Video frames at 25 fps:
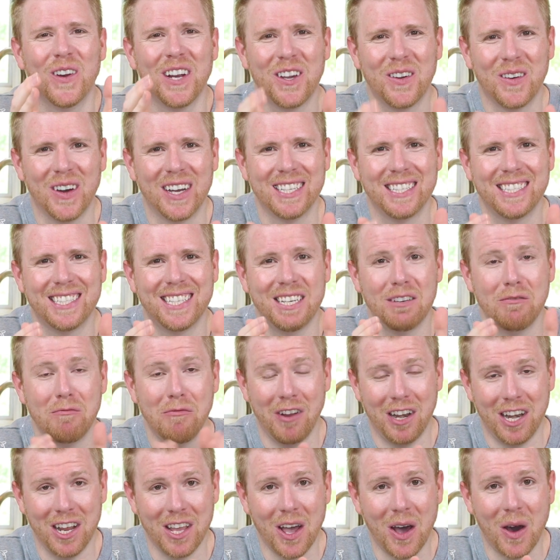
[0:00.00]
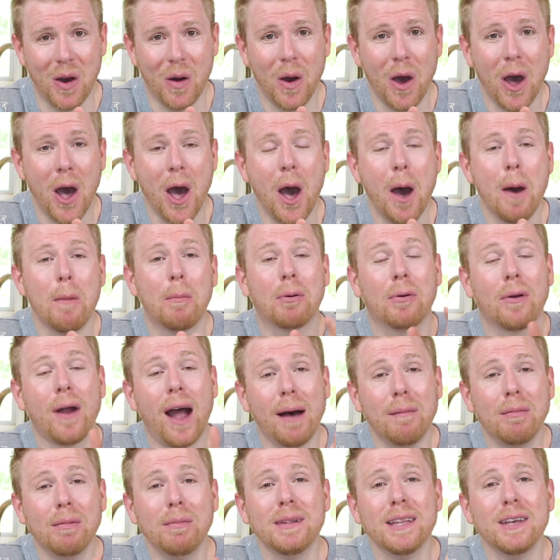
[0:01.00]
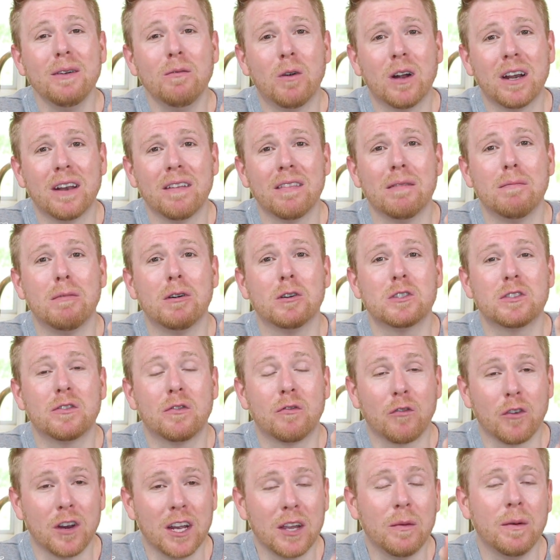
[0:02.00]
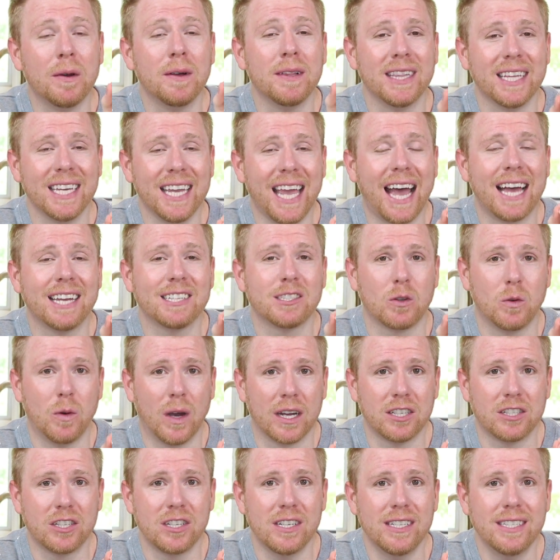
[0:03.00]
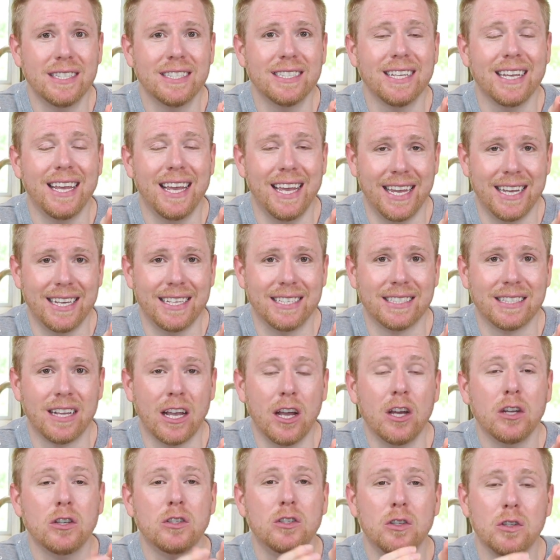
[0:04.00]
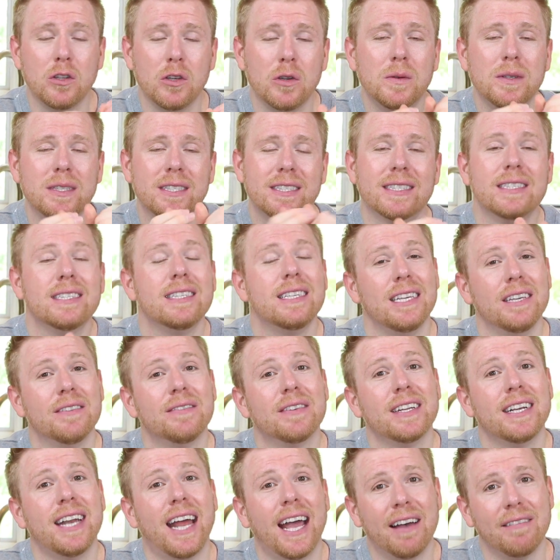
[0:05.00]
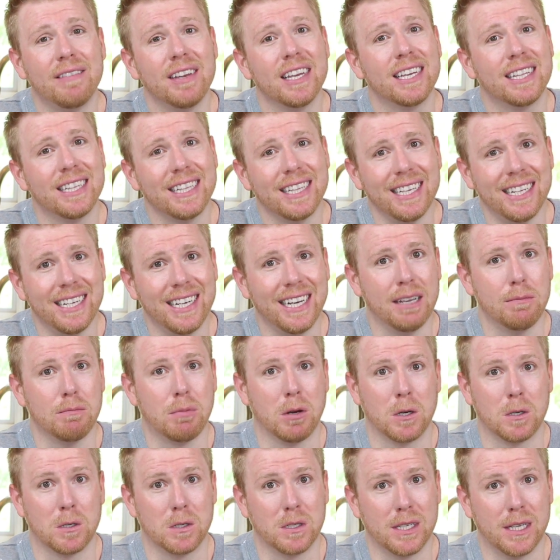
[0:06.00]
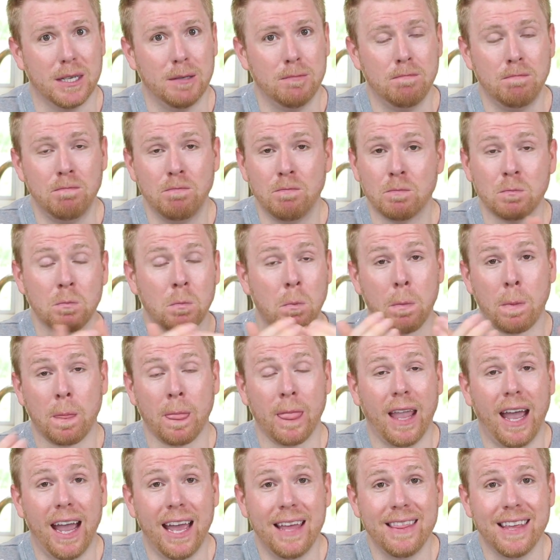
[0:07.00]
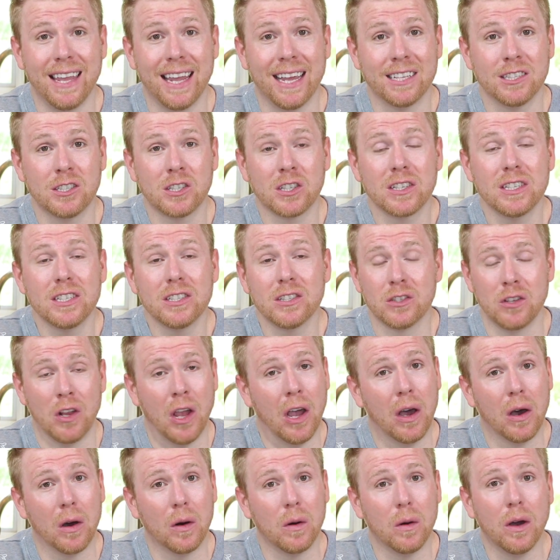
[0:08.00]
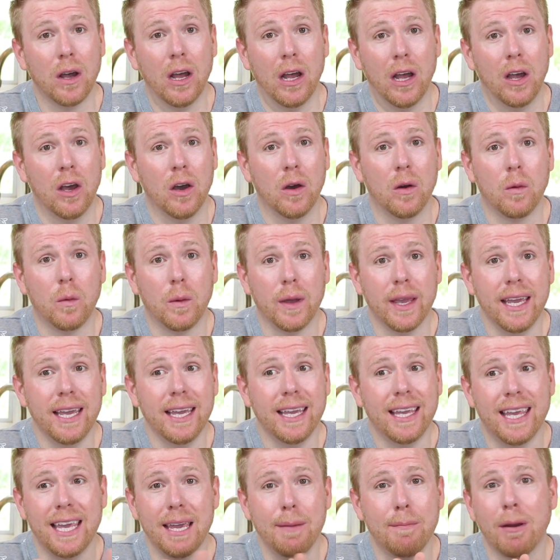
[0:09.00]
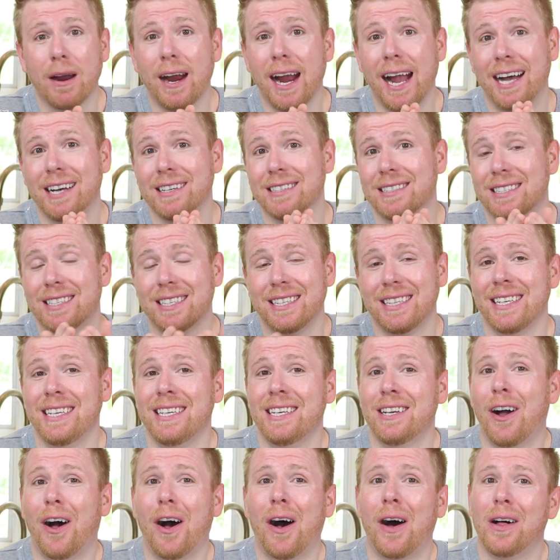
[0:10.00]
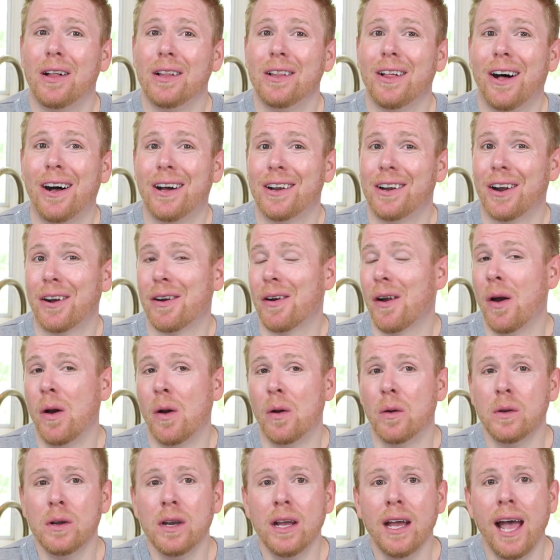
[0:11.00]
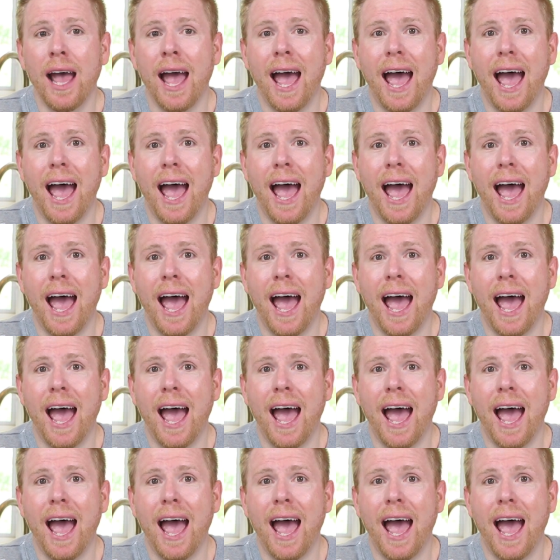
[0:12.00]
requested video. Probably one of the most frequently asked questions is, do you and Steven have a cleaning person? And the answer is no. We keep our house clean all on our own,